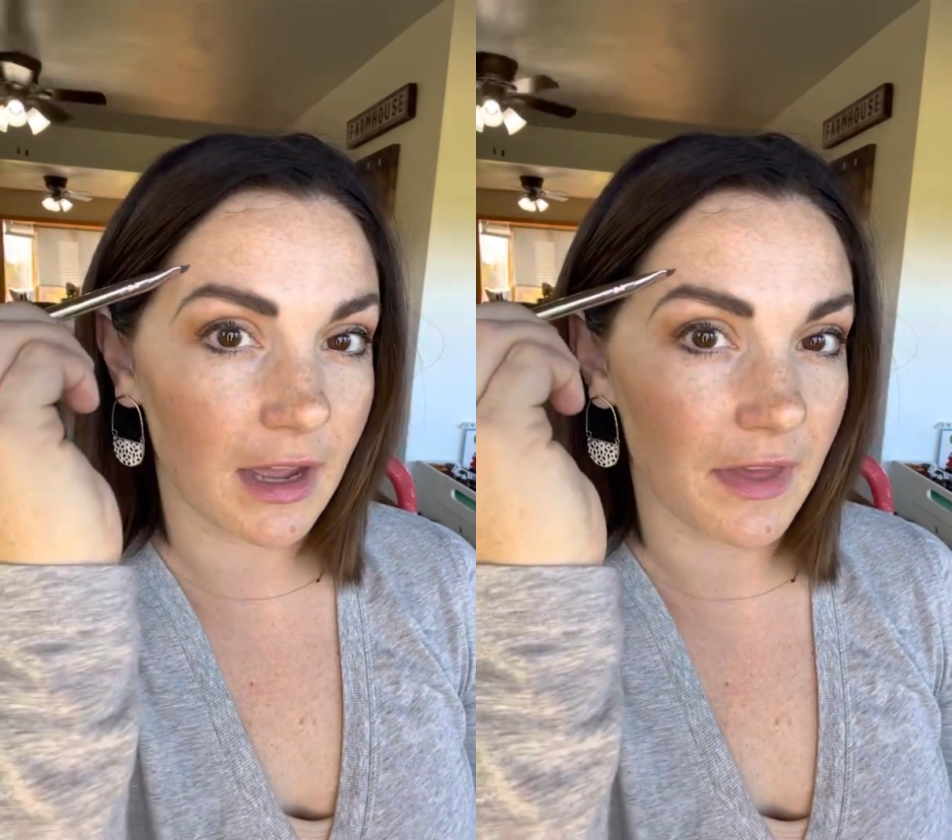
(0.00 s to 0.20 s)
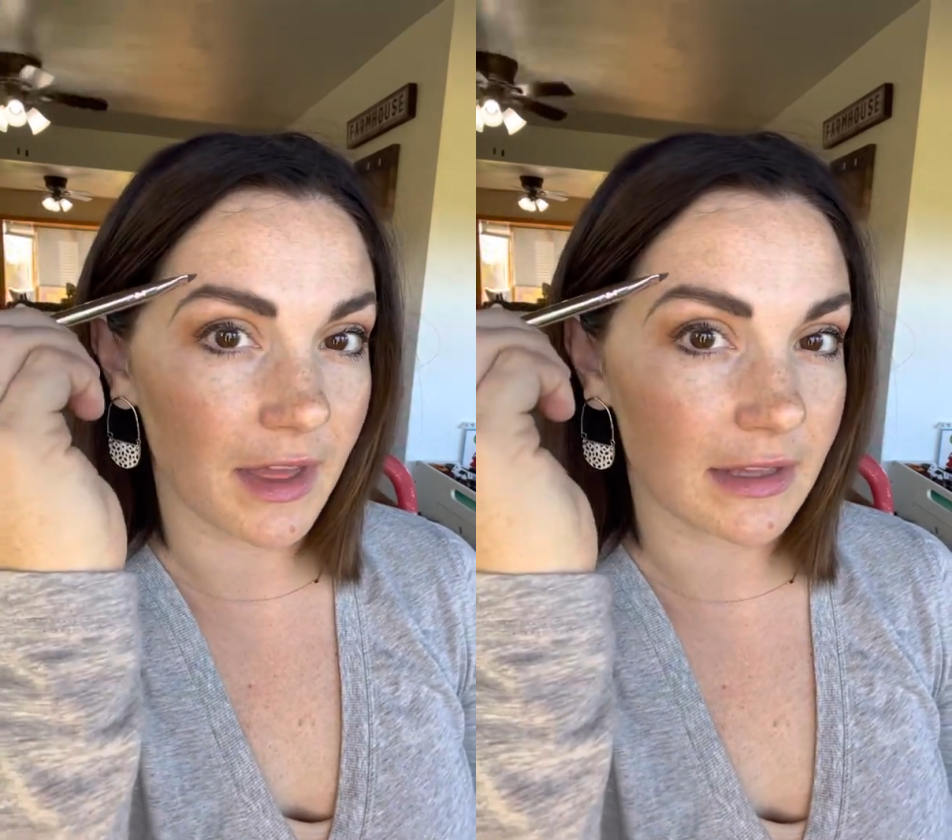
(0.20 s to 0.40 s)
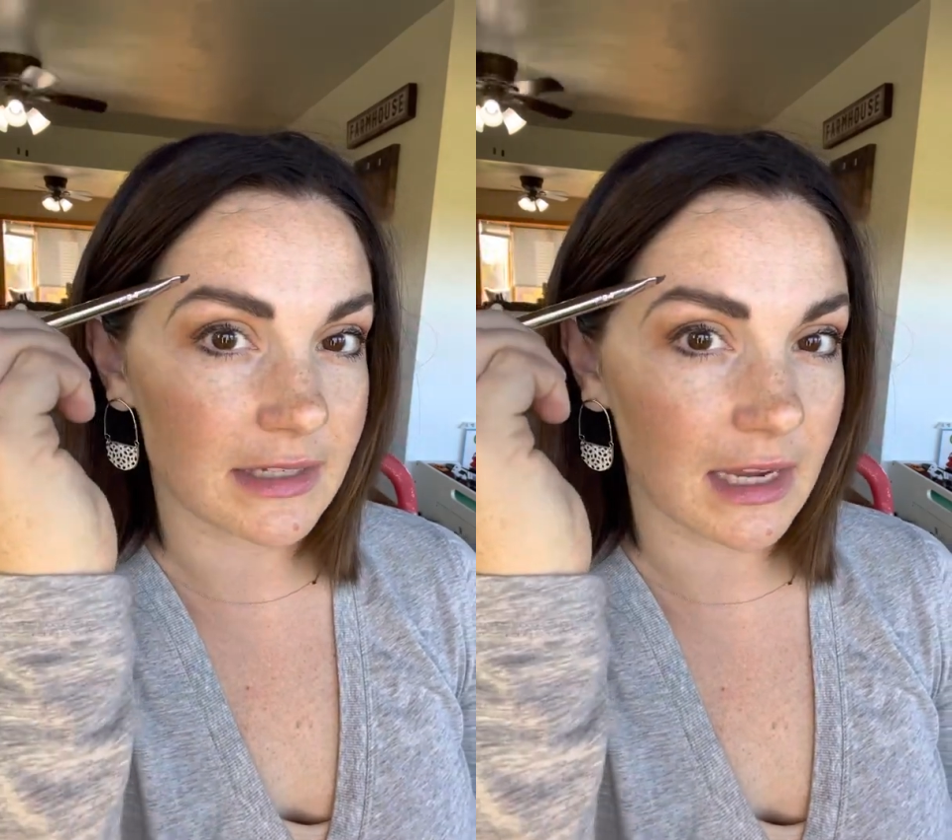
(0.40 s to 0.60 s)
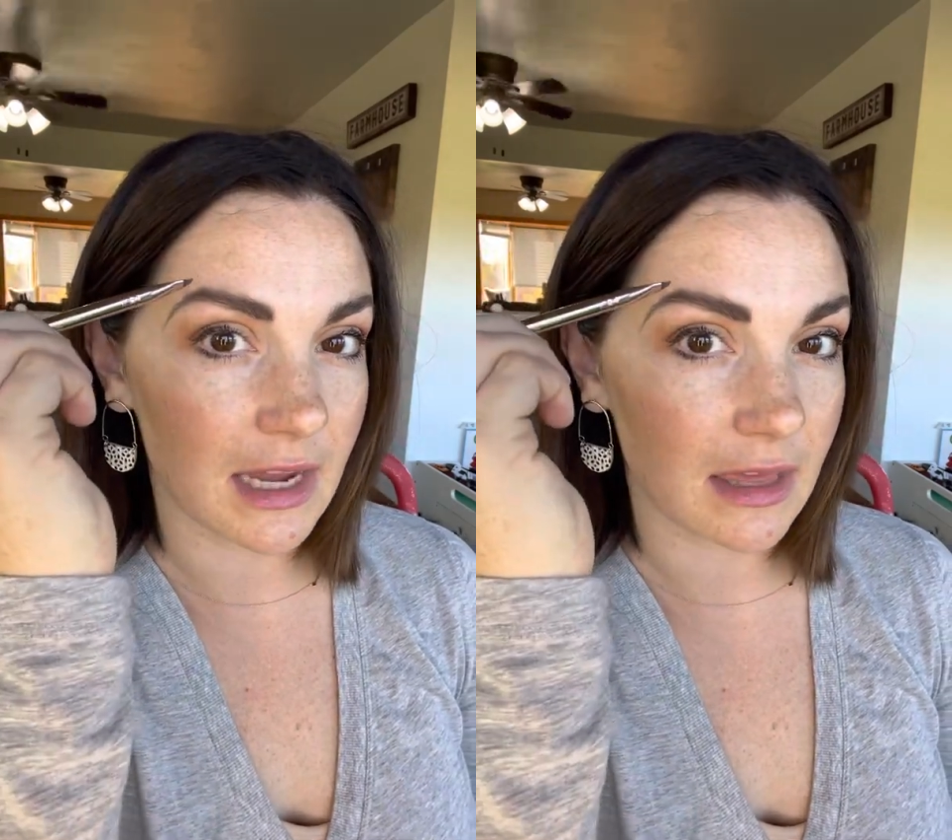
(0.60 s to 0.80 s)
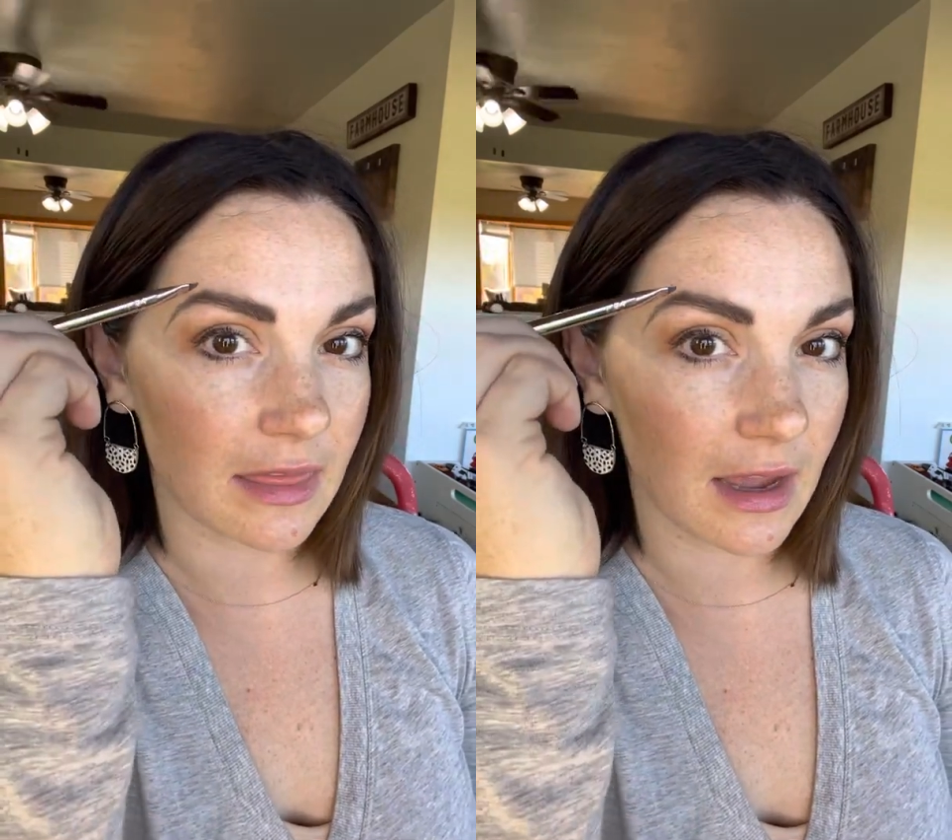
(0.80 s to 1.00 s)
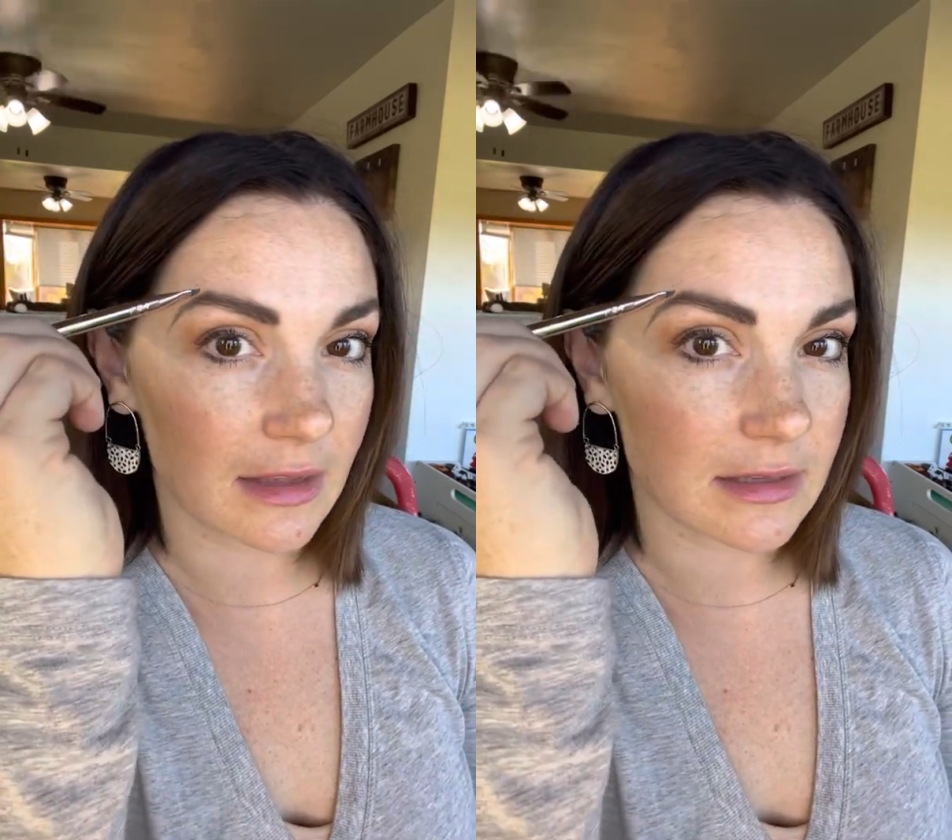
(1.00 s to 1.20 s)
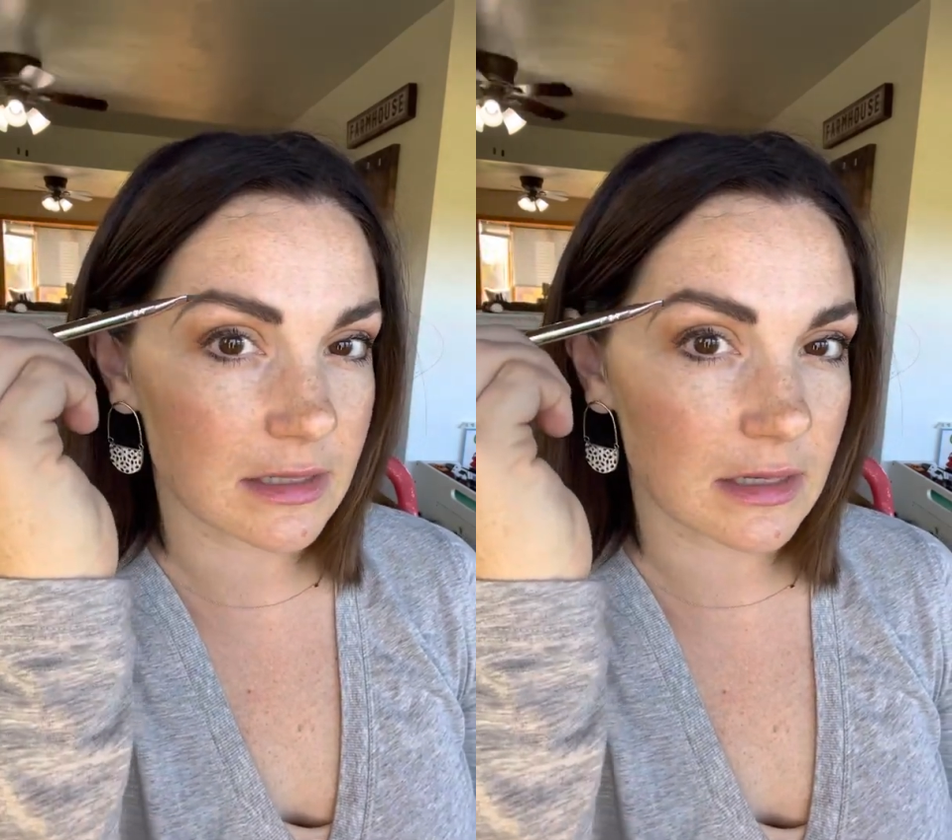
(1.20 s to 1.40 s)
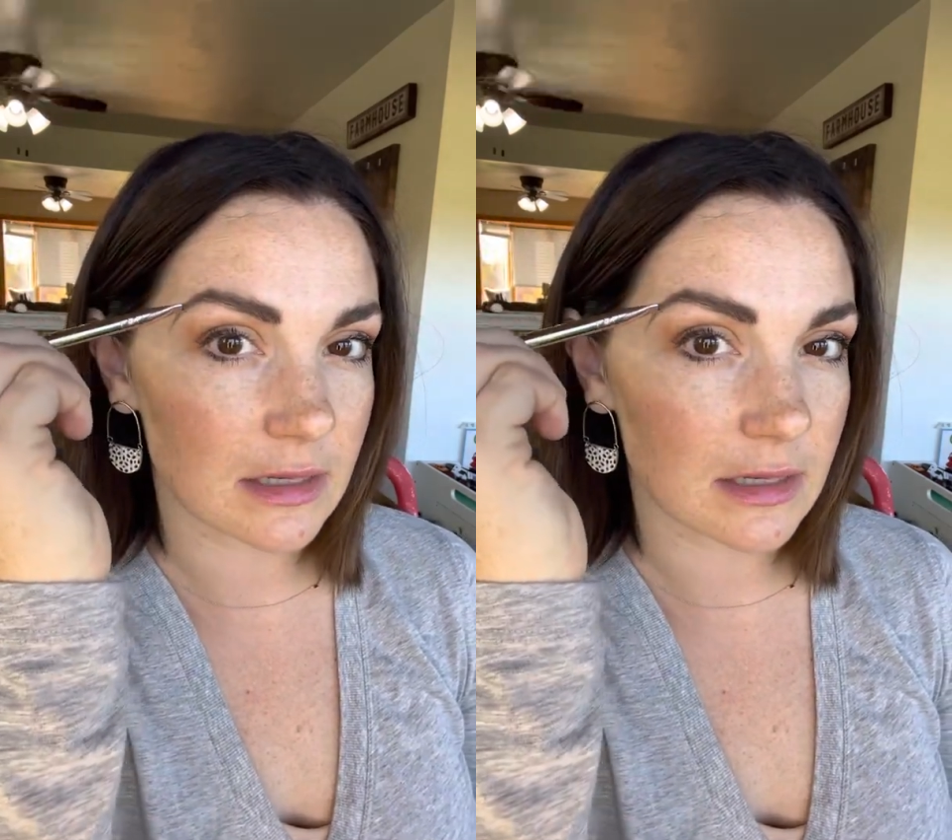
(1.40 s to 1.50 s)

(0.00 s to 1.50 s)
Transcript: and then take that